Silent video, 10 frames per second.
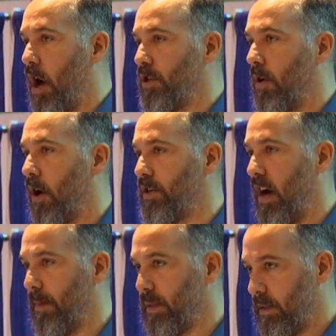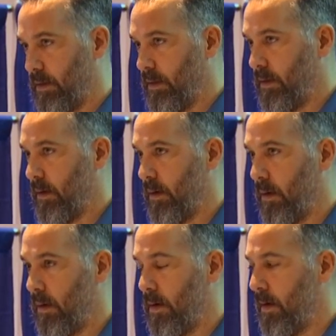onto hardtops.
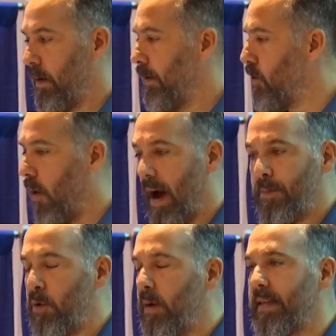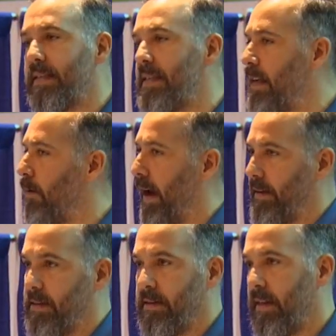So I'm doing
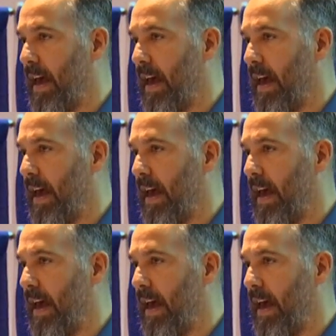C-rays